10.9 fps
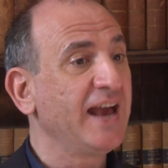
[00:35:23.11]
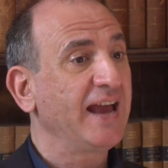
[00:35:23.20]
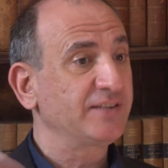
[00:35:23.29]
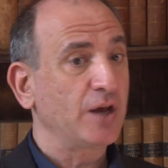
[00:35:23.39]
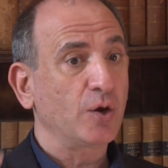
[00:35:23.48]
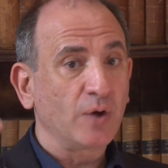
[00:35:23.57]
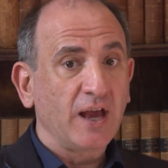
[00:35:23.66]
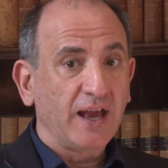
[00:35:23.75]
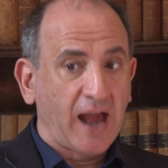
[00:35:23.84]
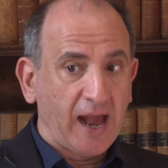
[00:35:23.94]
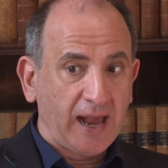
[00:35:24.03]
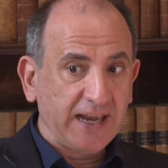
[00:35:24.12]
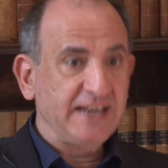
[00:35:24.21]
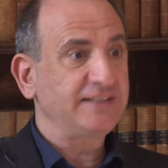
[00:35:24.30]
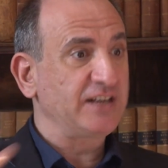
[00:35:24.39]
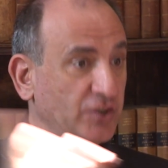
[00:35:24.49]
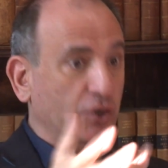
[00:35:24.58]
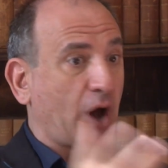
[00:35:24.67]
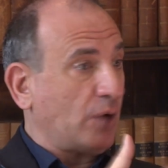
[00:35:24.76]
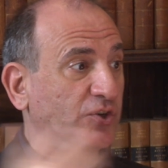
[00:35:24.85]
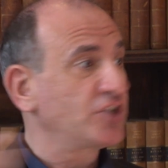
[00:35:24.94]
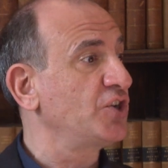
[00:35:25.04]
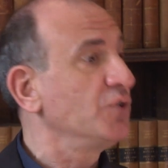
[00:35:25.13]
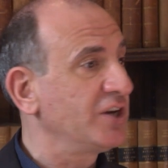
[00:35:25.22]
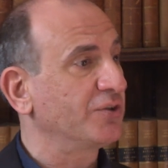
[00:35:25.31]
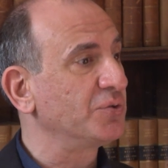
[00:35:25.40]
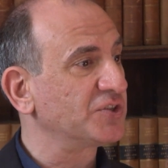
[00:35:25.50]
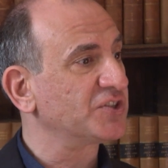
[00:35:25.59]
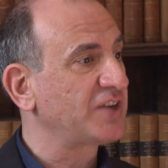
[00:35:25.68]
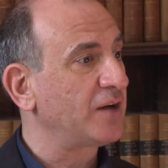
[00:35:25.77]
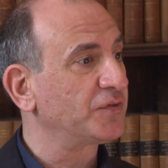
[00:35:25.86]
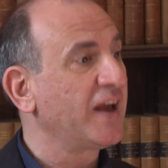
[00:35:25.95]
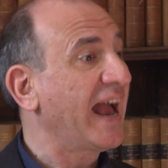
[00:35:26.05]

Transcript: It's now uh, easier to go out and shoot your own stuff.